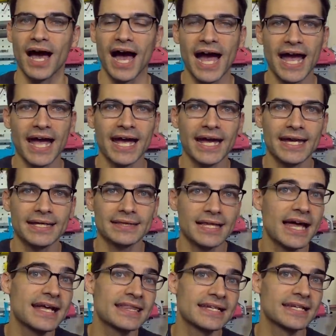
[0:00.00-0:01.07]
I
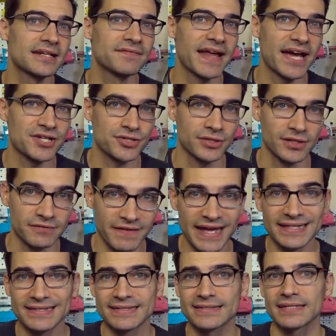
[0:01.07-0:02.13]
like the idea of national
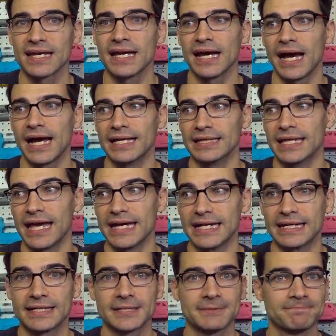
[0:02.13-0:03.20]
events. I
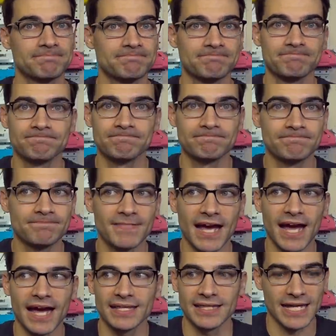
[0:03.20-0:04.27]
like
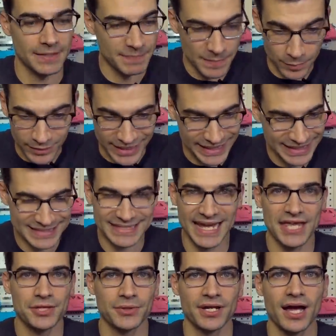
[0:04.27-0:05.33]
people getting
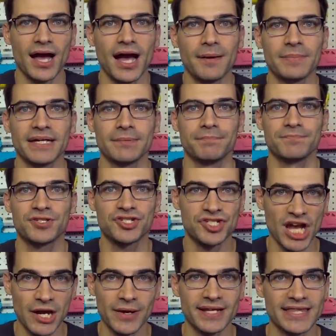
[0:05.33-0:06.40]
together in a hobby and
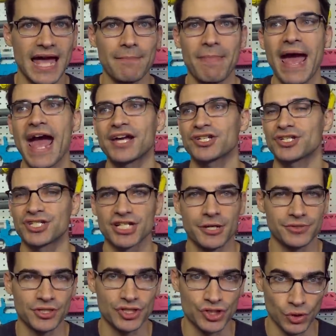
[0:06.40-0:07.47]
sharing that passion,
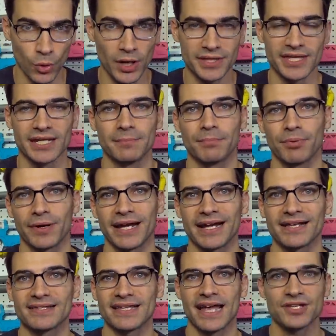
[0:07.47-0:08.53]
sharing the joy that it
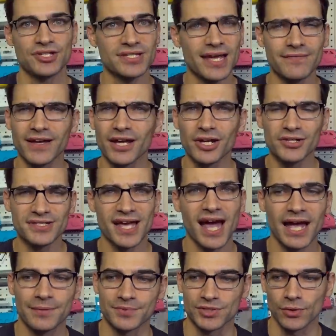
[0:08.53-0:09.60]
brings, and just having a good
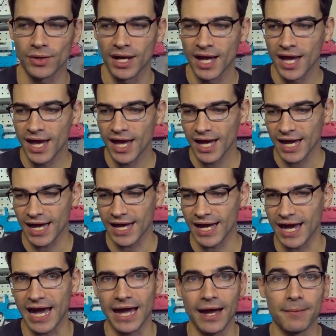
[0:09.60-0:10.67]
time. So
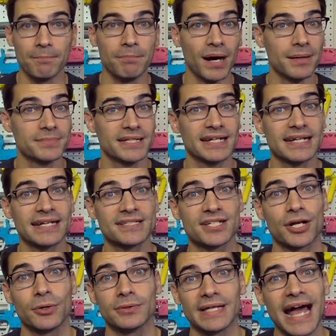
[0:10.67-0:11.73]
I'm bummed I didn't get
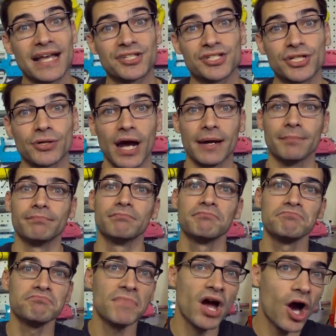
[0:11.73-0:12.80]
to go last year. I'm
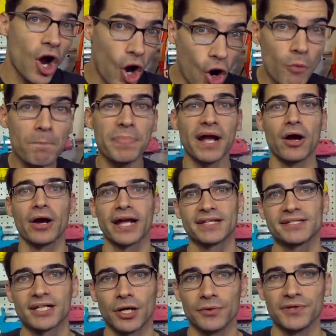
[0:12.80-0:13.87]
hoping I'll
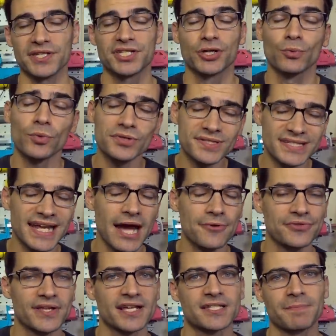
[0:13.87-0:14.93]
get to go this year. We'll see how
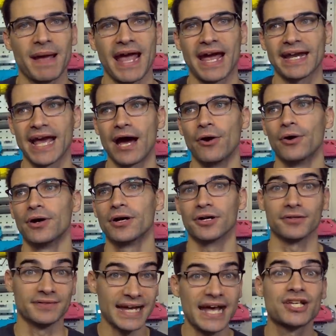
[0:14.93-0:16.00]
things pan out,
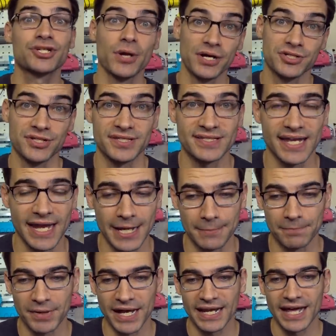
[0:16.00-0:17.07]
or next year, I should say.
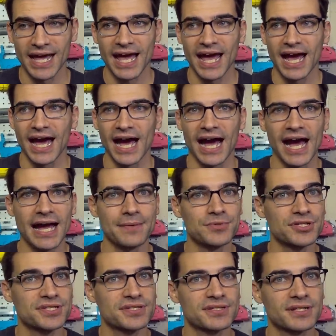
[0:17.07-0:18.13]
But I'm
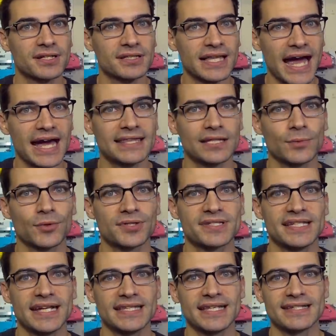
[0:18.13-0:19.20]
just glad that we're
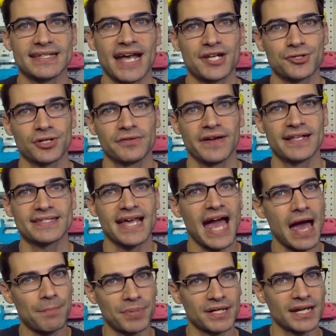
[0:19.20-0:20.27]
seeing these national events
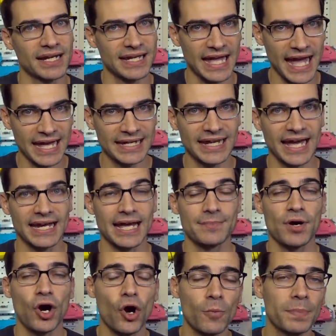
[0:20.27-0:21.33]
happen again, and
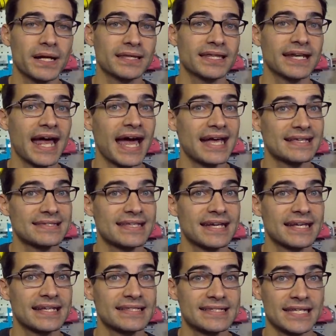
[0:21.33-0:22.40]
I'm hoping that as they
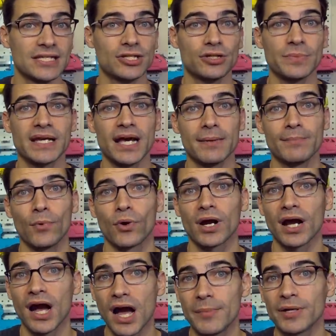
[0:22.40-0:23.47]
continue to become more
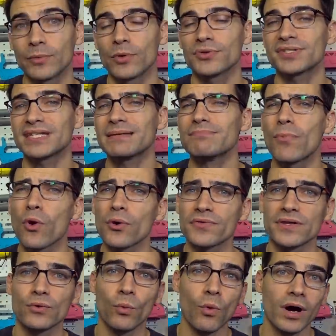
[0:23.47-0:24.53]
common, we will see more
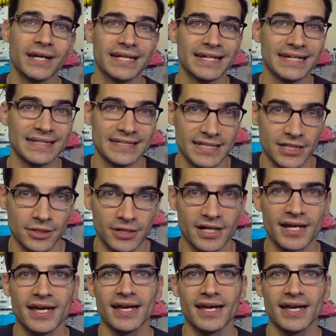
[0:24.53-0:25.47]
than one in a year.